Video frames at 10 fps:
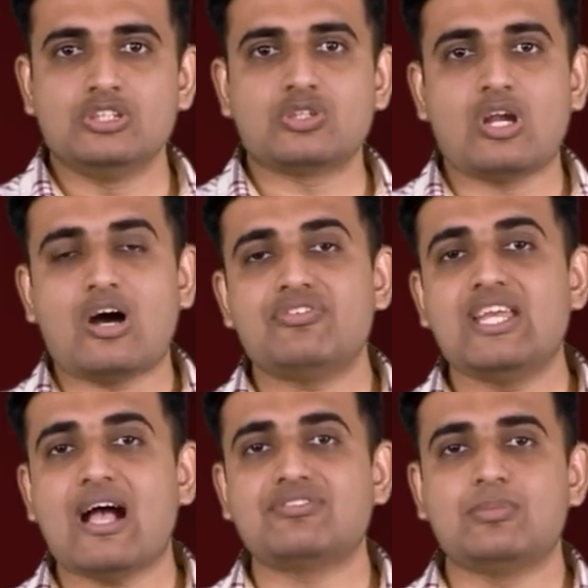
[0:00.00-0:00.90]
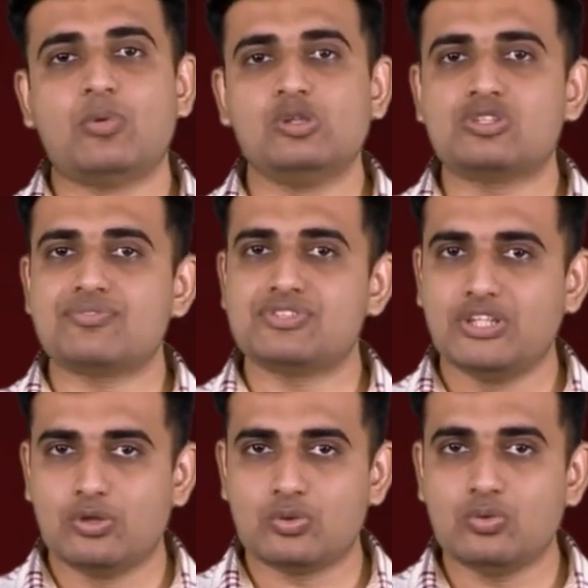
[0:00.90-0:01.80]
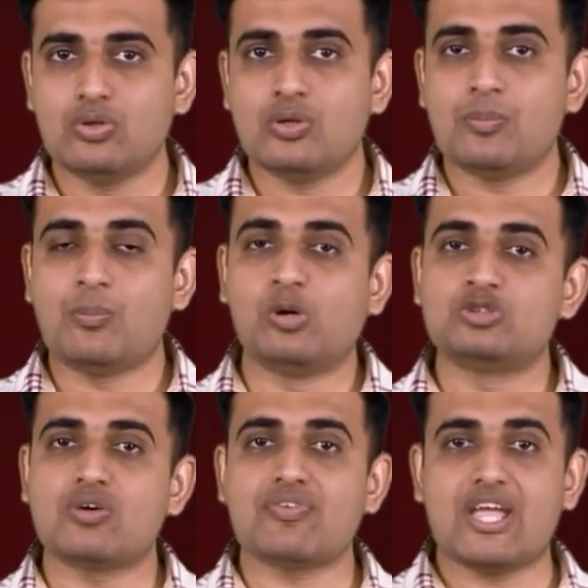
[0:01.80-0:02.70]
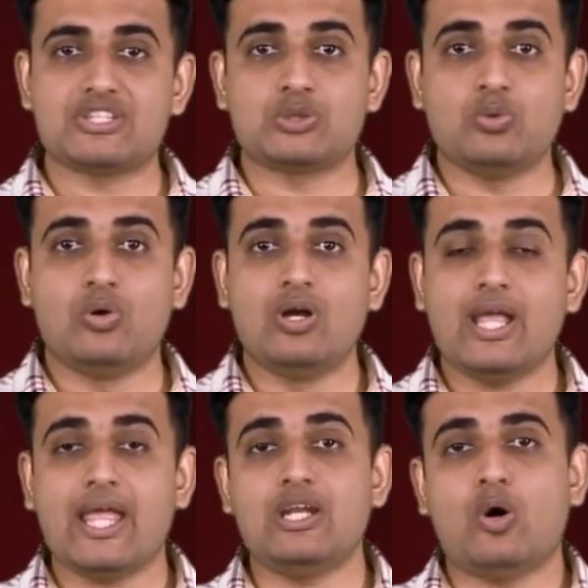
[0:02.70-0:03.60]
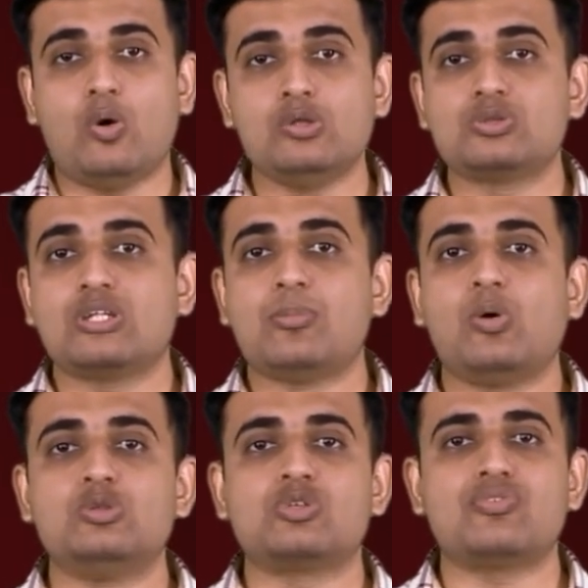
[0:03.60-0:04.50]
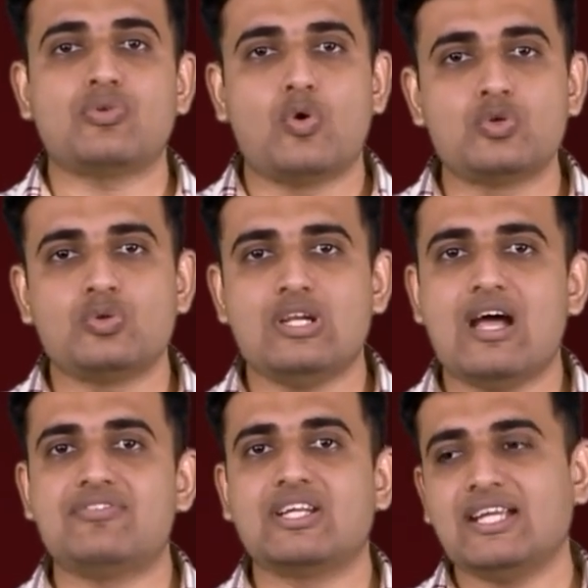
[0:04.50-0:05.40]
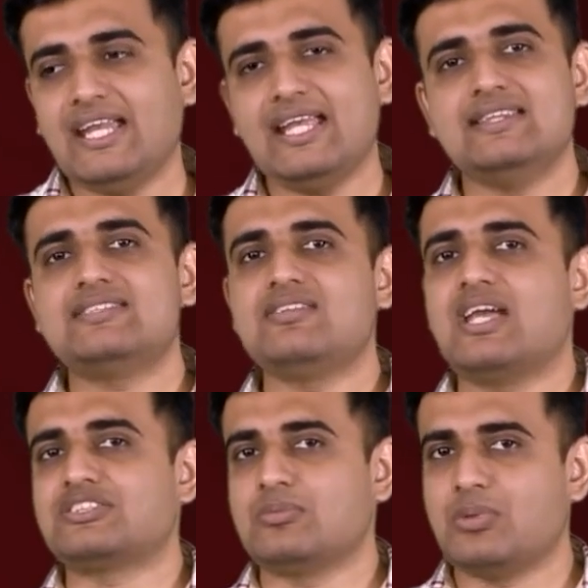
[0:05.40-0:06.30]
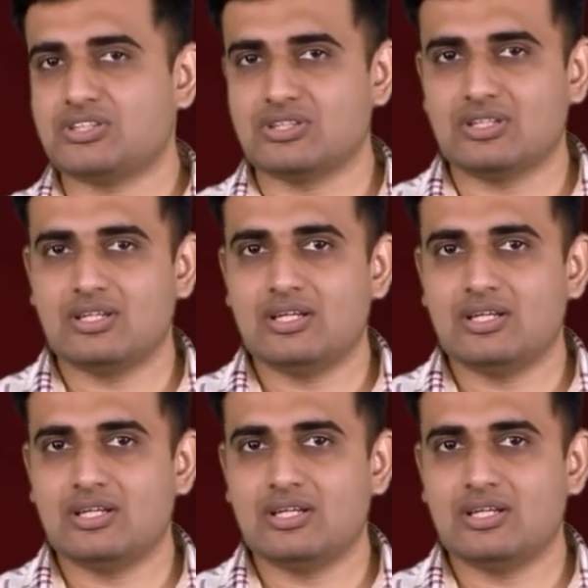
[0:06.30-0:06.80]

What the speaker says: So now we have the moles of CO2, moles of H2O and also the moles of O2 left in this reaction mixture.